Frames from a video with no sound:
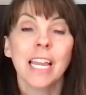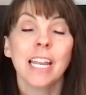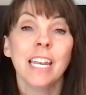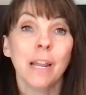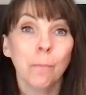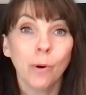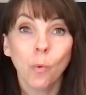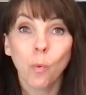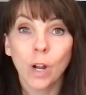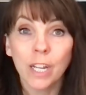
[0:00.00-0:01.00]
Number
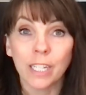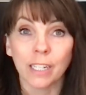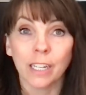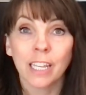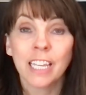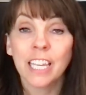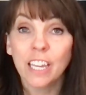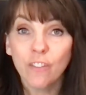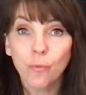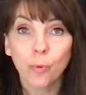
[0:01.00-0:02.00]
1,
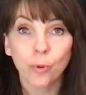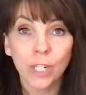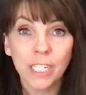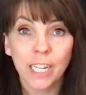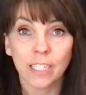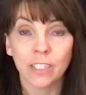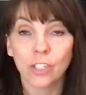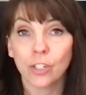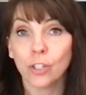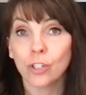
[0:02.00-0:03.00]
give
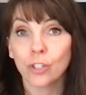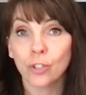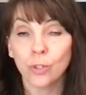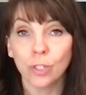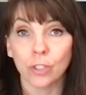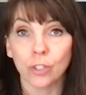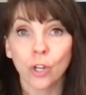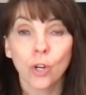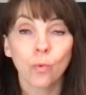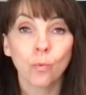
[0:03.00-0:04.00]
pre-tests to your students.
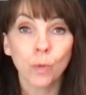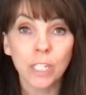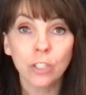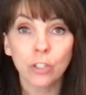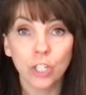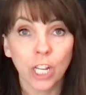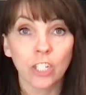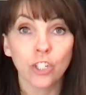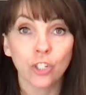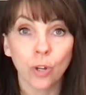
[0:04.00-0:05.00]
Research
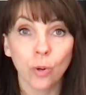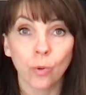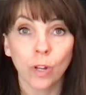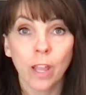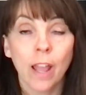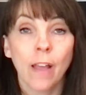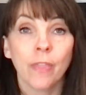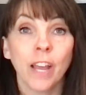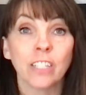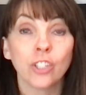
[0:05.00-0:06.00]
has shown
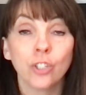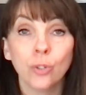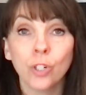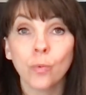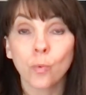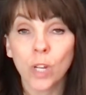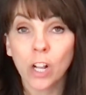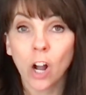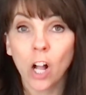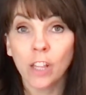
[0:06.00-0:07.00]
that student
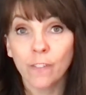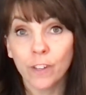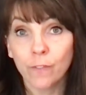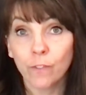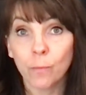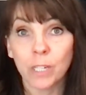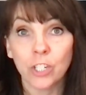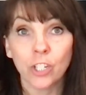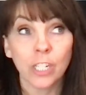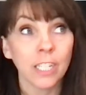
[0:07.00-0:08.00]
recall of
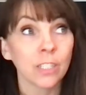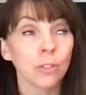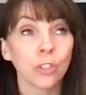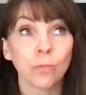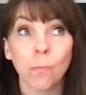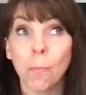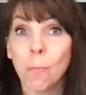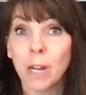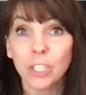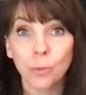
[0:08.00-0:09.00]
information is
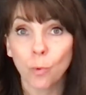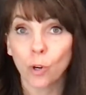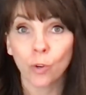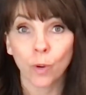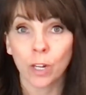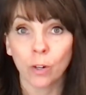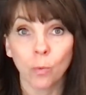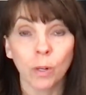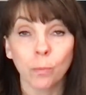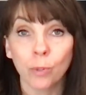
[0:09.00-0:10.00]
much more greater
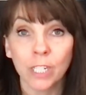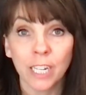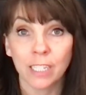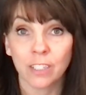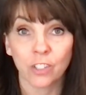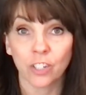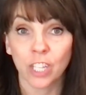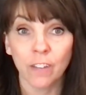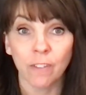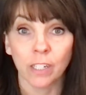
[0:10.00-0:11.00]
when pre-tests are
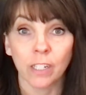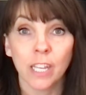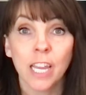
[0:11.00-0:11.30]
given.